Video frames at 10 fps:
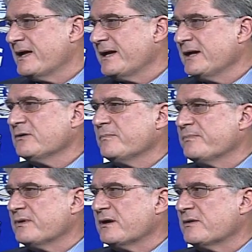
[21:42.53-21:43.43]
help
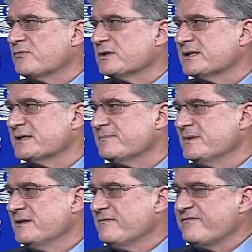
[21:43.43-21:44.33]
are really
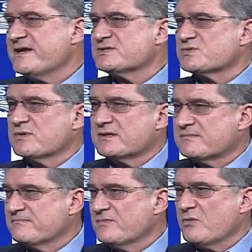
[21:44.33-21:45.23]
faced with
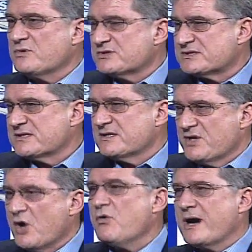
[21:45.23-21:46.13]
almost
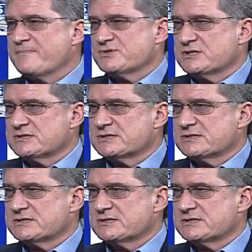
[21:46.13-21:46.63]
no options.